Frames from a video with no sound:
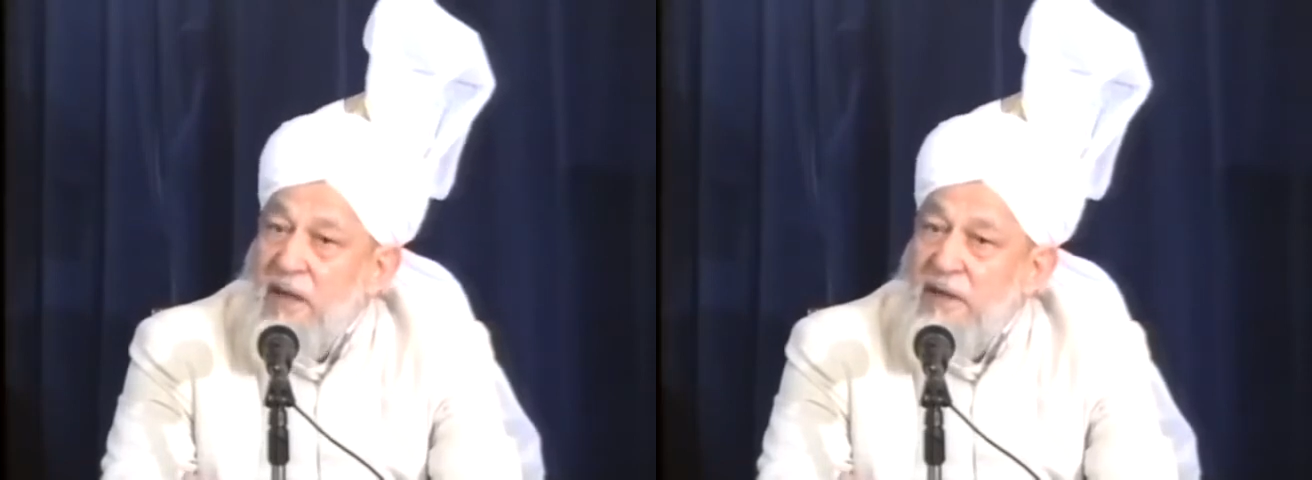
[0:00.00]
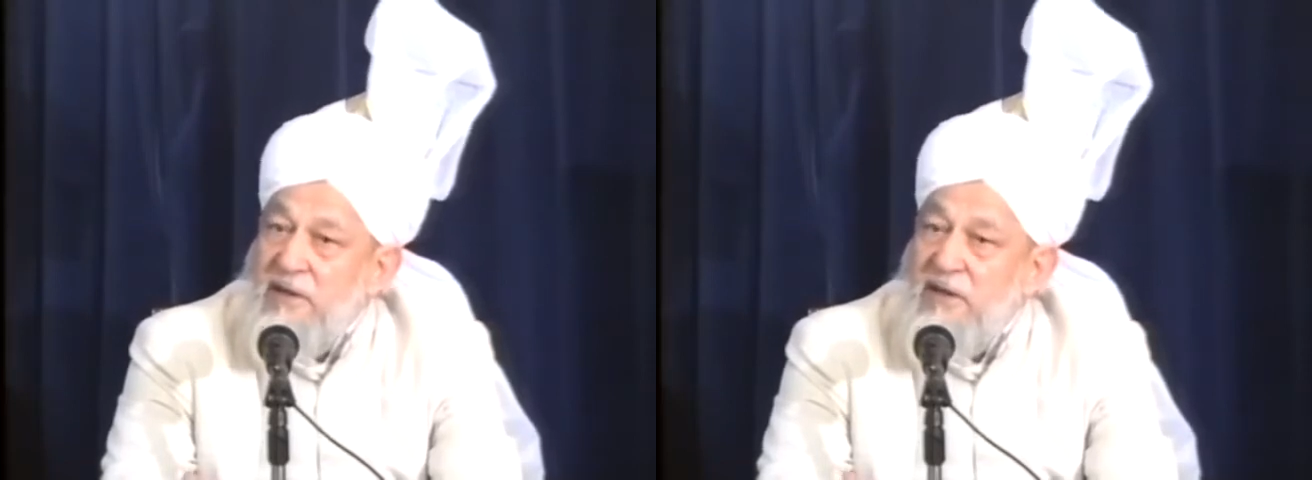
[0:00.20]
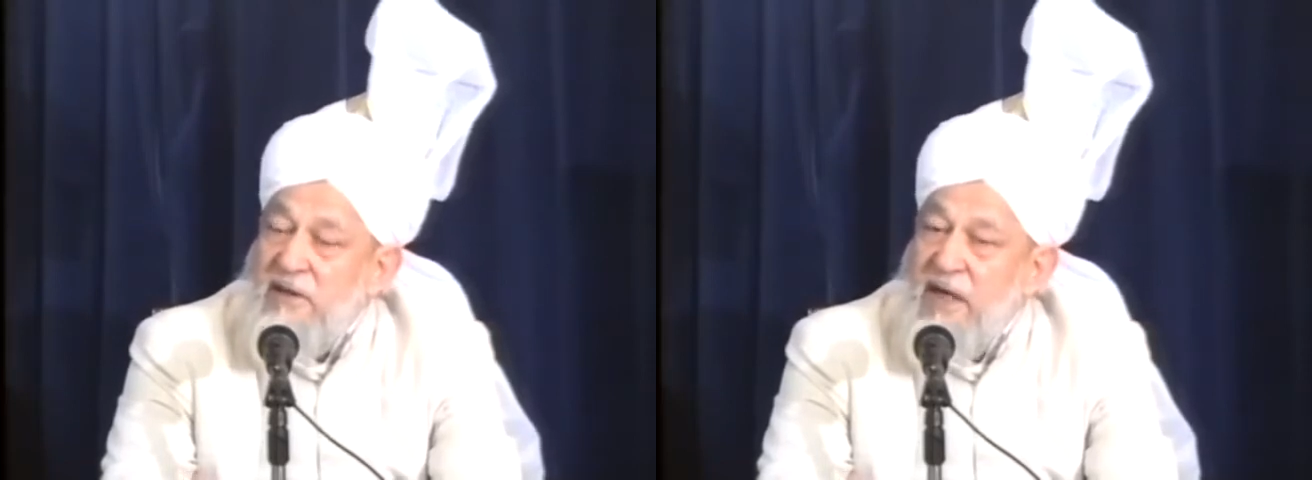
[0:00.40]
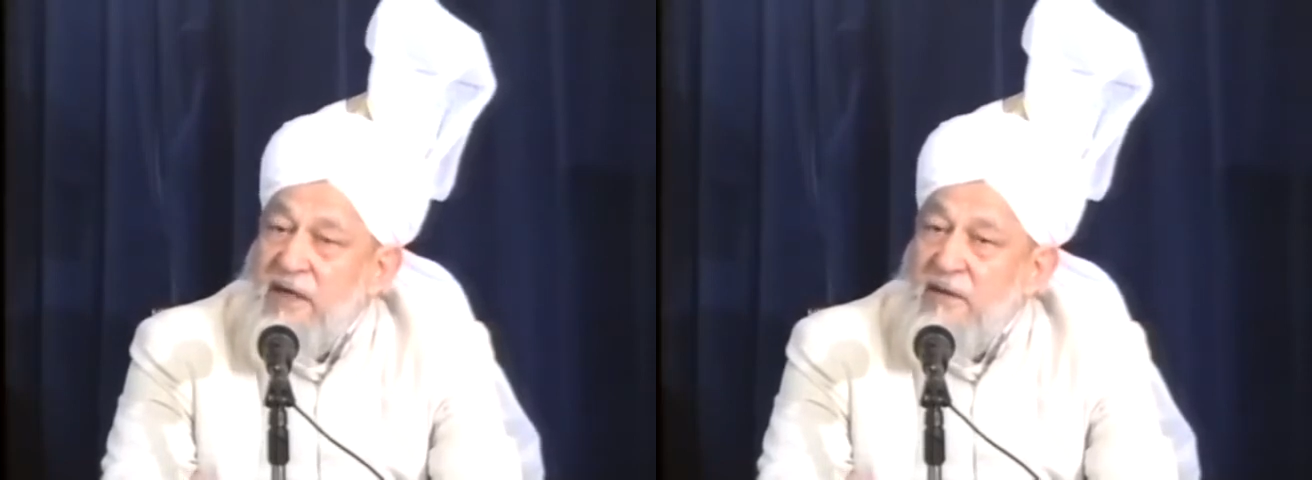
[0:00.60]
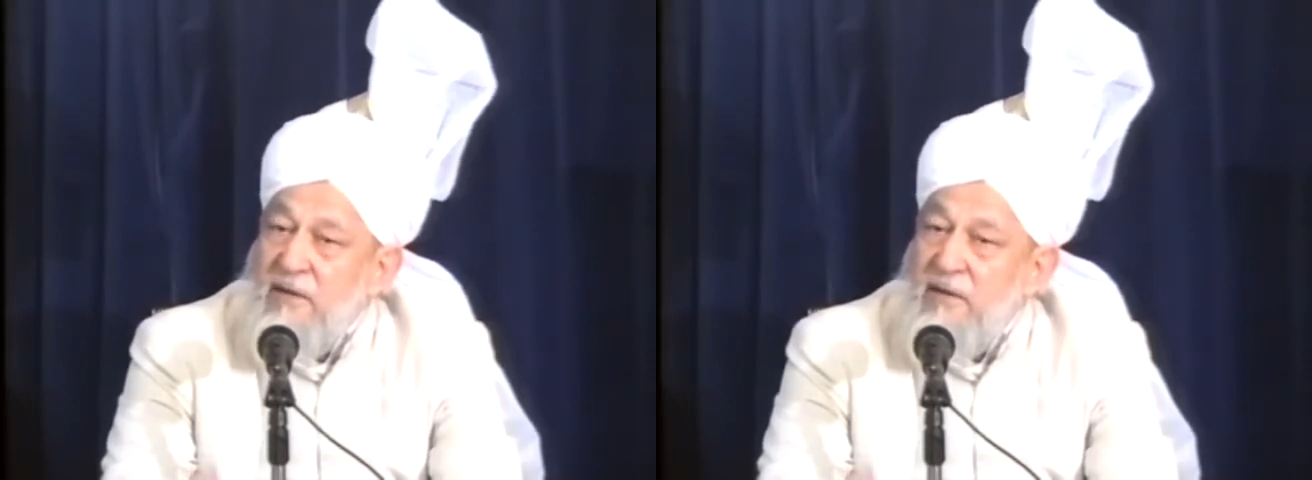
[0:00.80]
as it
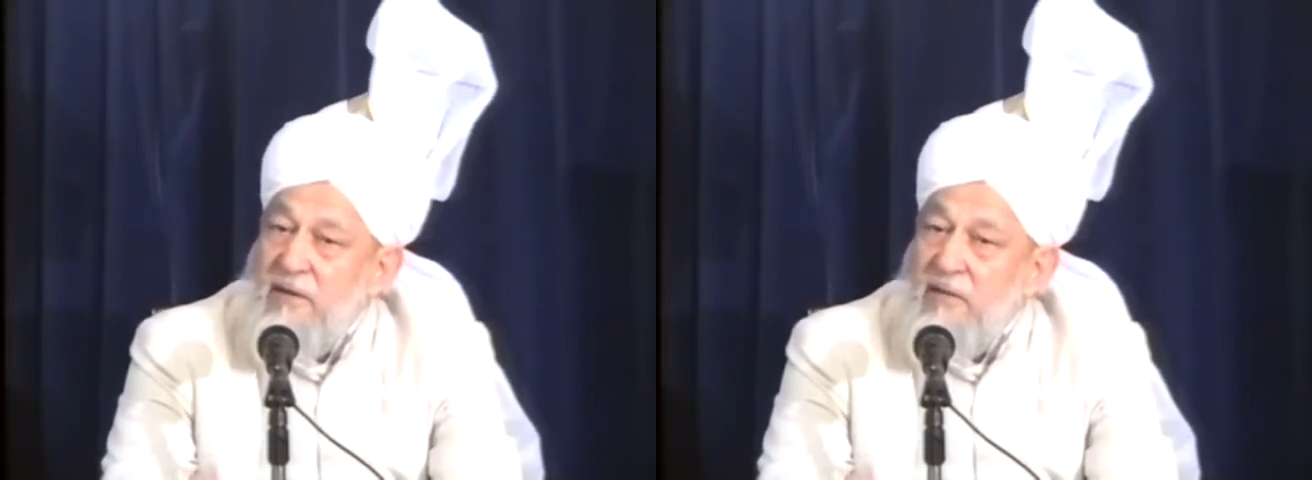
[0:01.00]
sent